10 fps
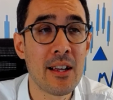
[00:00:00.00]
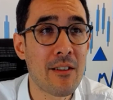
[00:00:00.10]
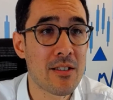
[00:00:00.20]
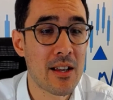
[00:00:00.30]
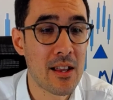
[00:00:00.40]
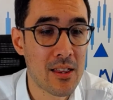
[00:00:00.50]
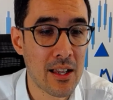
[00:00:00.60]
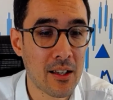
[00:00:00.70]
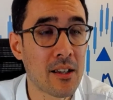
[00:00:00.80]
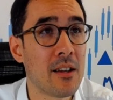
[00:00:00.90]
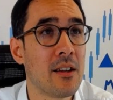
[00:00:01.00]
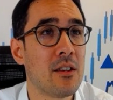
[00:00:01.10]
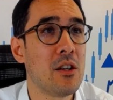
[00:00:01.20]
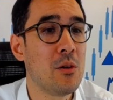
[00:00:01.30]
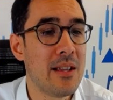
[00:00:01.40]
if there's anything
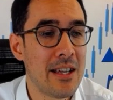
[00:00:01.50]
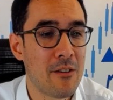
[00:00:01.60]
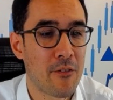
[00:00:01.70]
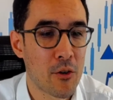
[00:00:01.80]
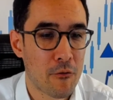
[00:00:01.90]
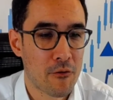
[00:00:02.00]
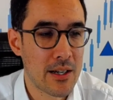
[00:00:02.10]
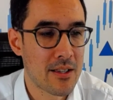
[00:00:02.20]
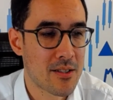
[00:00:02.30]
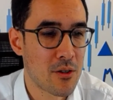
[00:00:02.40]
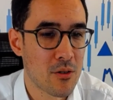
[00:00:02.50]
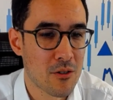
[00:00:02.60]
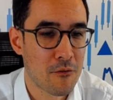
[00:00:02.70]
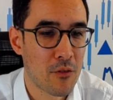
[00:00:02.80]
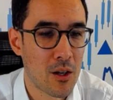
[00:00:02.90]
that you need, feel free to
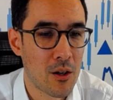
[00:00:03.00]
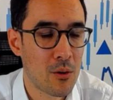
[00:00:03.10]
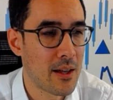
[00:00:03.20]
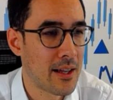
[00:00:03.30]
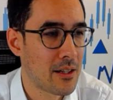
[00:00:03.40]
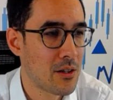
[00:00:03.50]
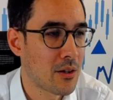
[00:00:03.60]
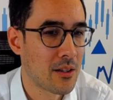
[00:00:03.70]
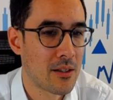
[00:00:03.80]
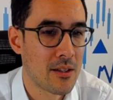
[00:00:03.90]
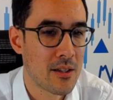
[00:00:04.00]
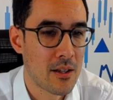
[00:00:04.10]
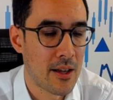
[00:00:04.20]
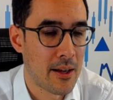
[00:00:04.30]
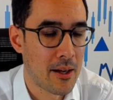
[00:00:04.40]
follow, and you can
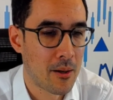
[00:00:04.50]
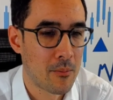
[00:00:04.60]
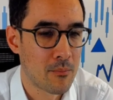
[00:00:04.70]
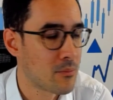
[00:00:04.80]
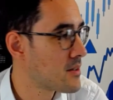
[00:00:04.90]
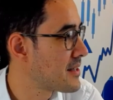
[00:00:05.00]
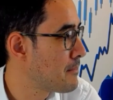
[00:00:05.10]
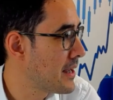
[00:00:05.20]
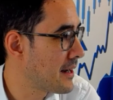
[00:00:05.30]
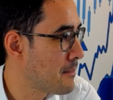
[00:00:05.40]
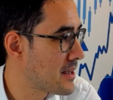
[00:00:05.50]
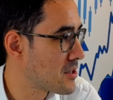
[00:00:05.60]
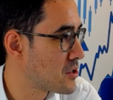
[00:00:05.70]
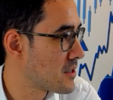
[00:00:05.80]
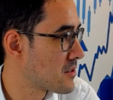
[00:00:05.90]
send me any
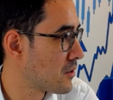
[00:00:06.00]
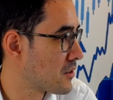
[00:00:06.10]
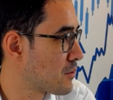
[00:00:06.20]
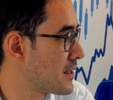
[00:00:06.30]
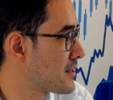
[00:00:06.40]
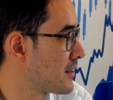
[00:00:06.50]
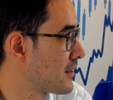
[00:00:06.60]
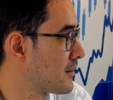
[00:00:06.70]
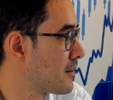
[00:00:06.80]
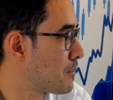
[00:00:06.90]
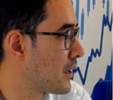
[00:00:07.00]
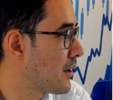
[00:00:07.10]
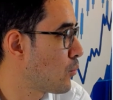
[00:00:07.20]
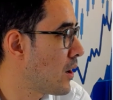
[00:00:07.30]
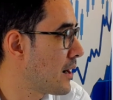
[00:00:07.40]
messages on Twitter.
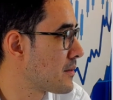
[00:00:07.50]
But what I would